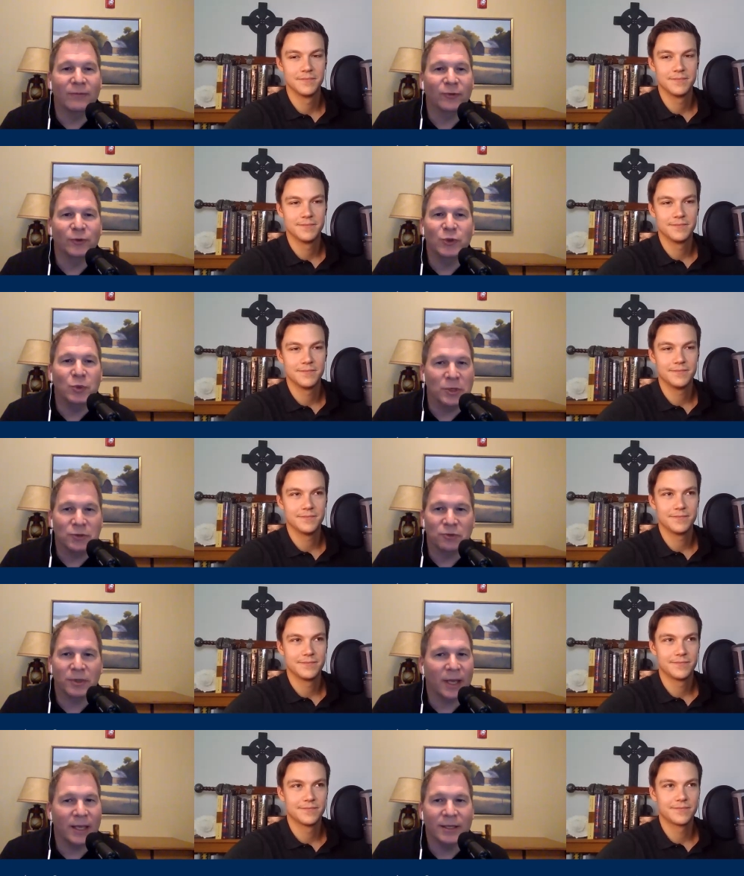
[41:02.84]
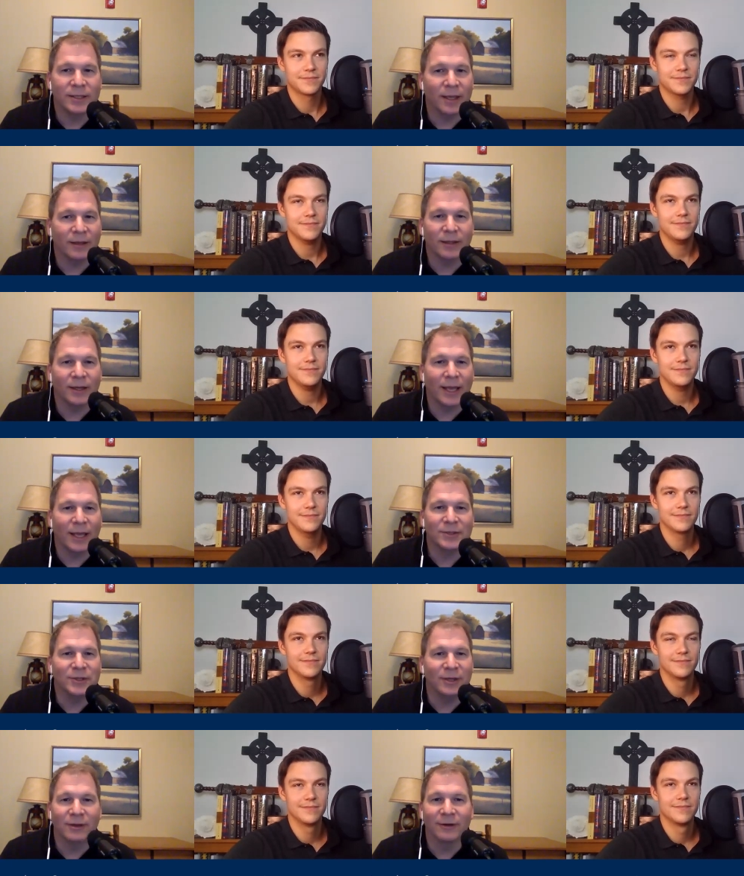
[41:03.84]
Speaker 1: for 200 days out of the last
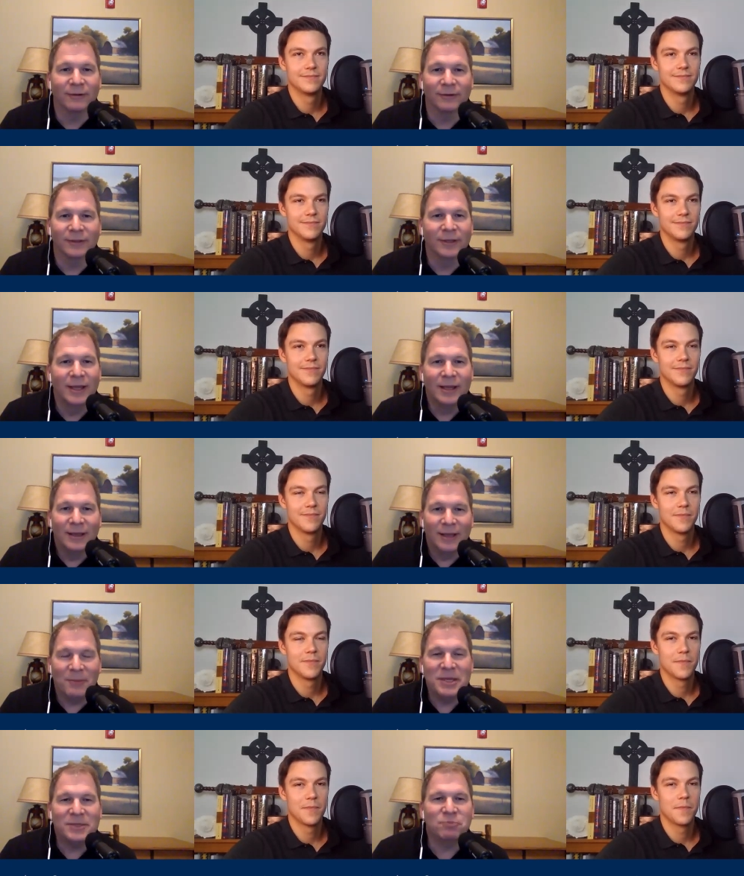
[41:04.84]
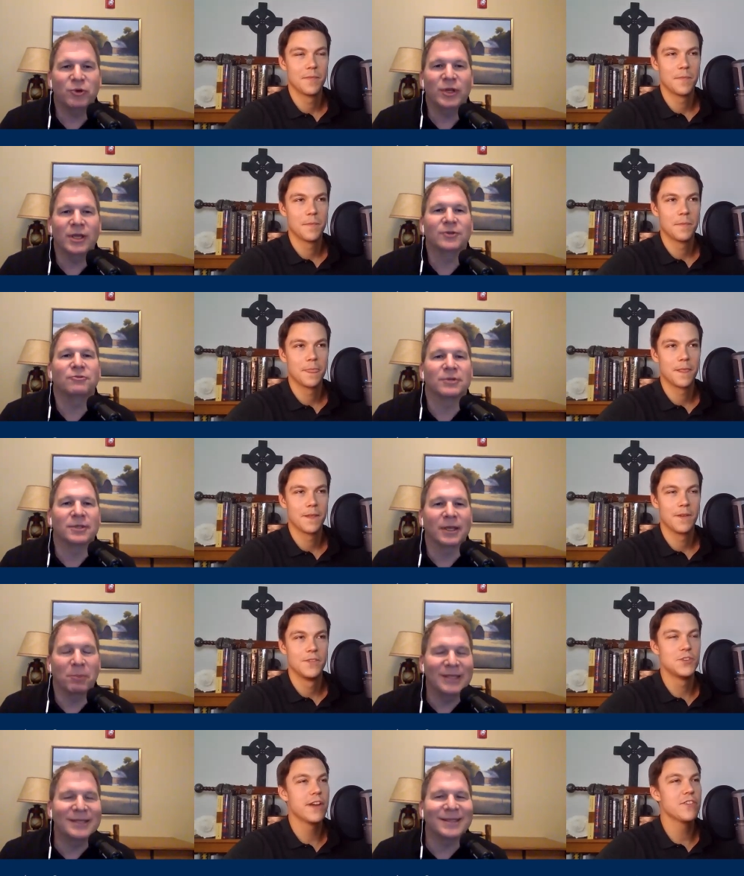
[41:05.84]
year. And I mean, it's pretty interesting.
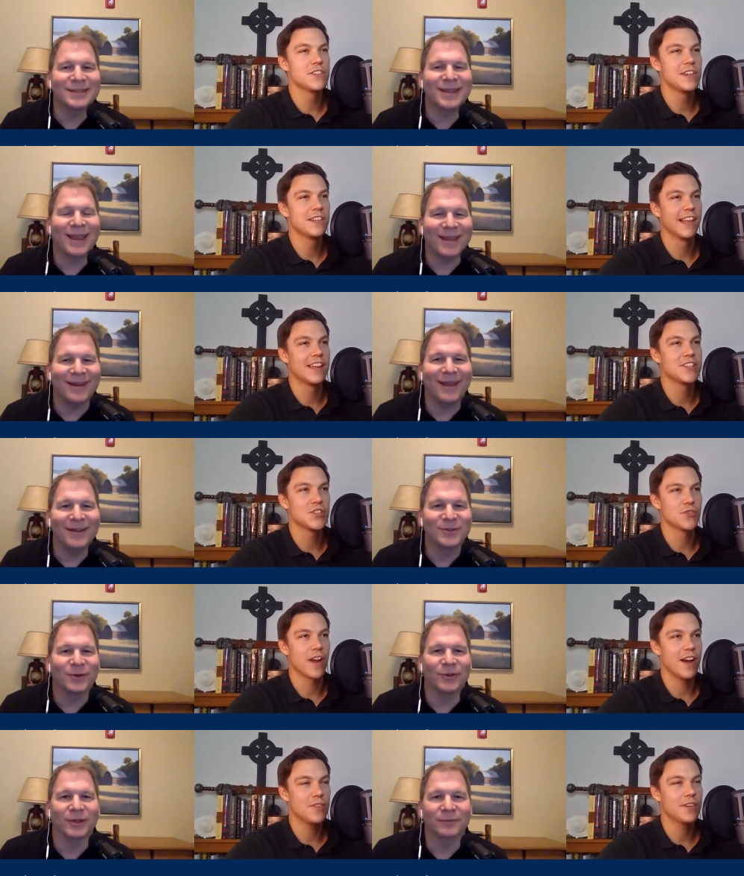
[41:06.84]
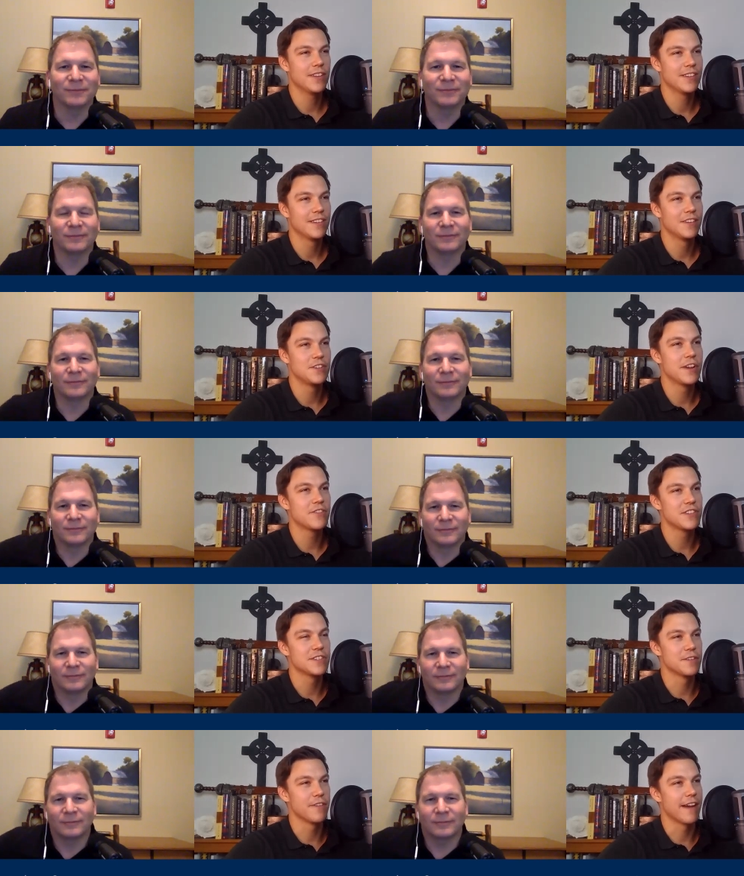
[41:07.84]
But did you ever see Les Stroud?
Speaker 2: Did you ever
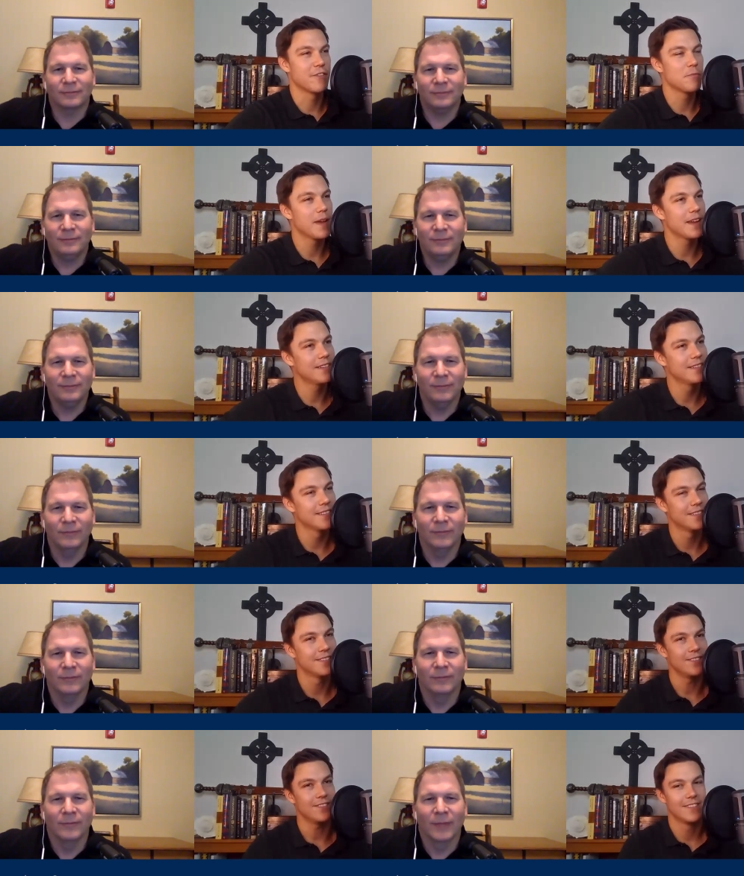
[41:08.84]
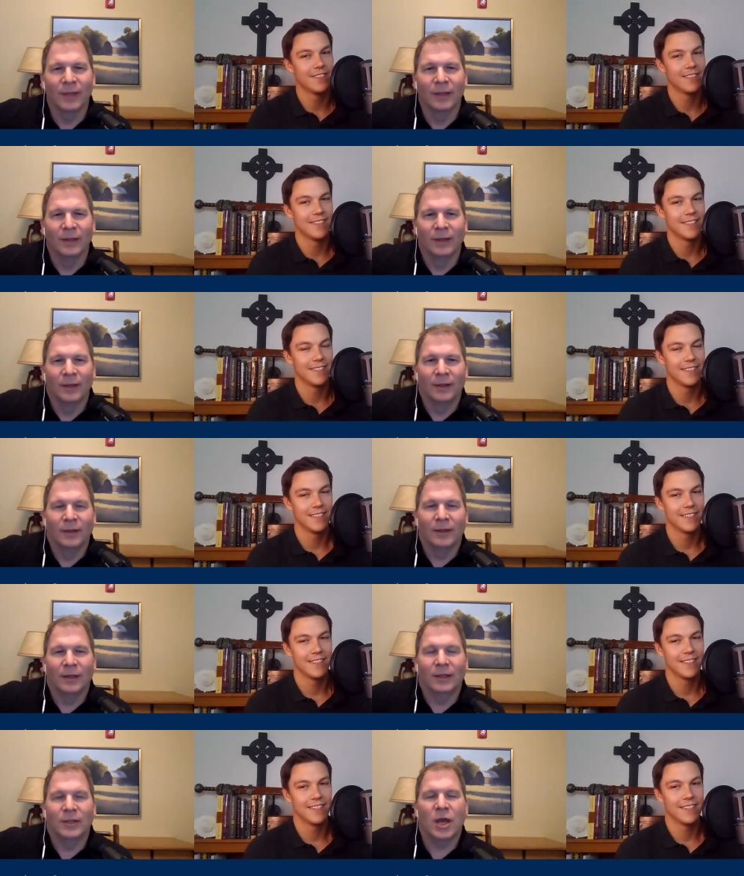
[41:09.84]
see Survivor Man?
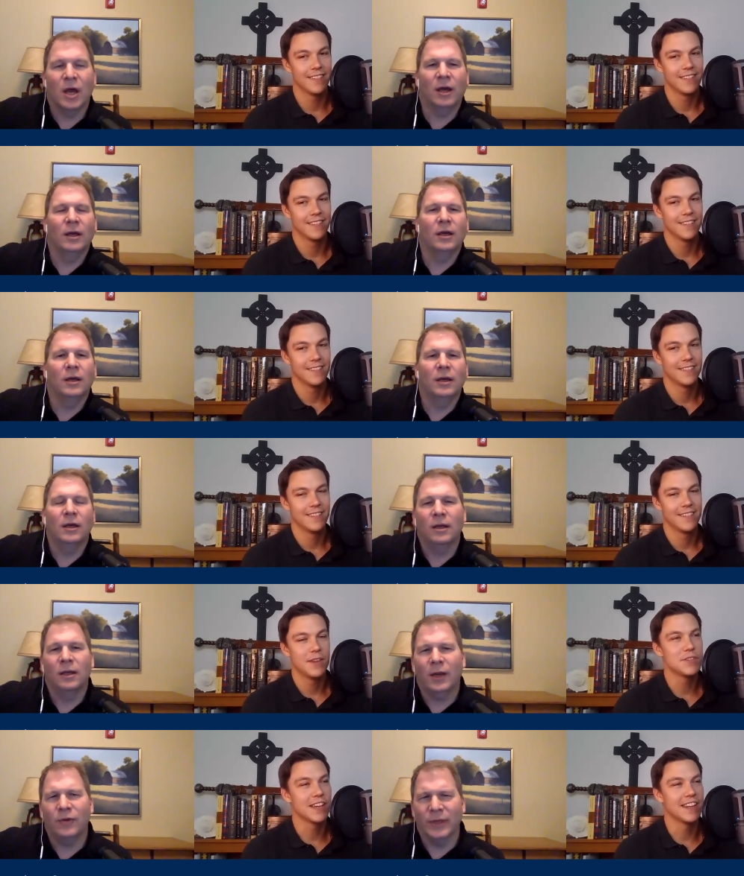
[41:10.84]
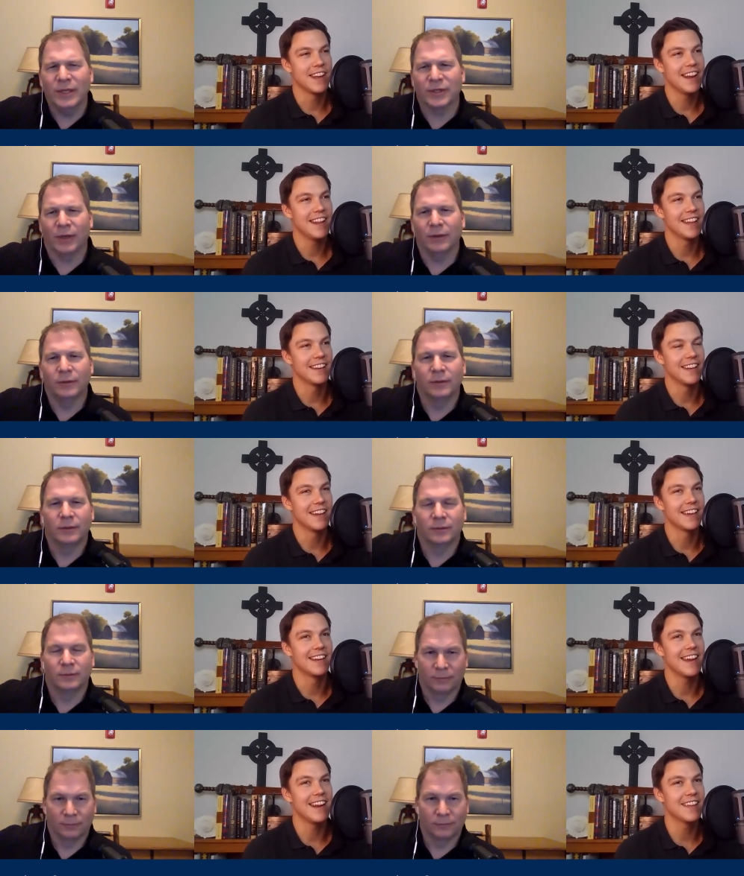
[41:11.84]
No, uh, he was a Canadian. So. He
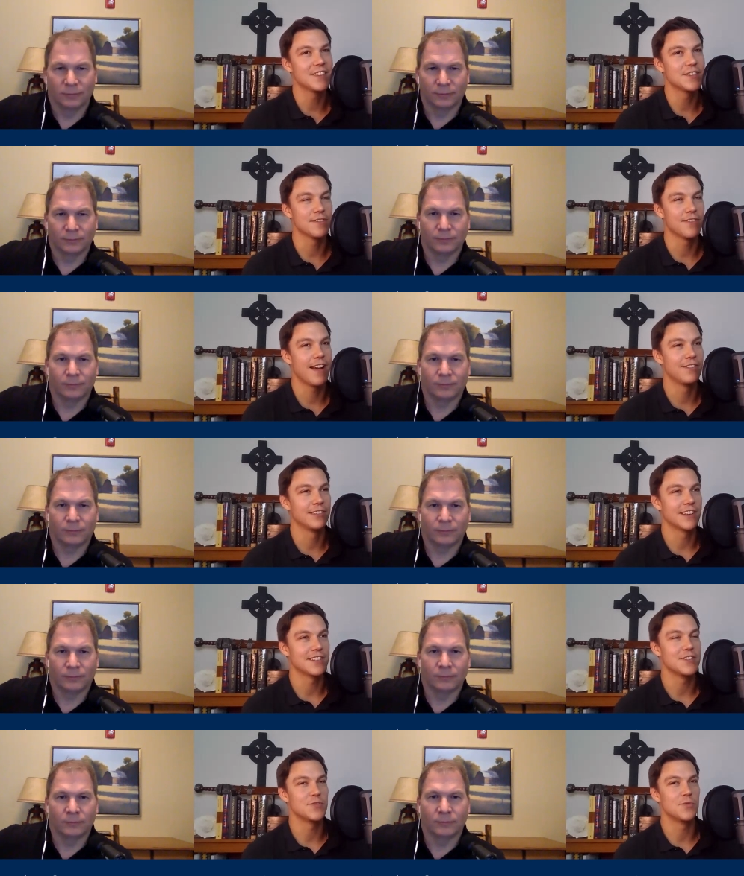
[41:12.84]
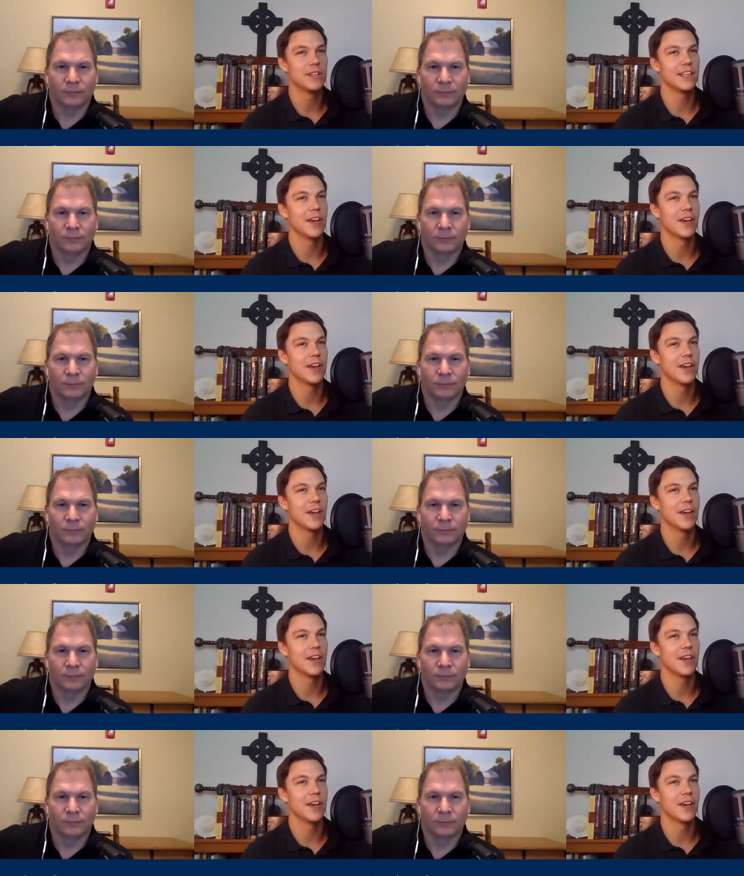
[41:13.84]
Canadian survivalist. He was really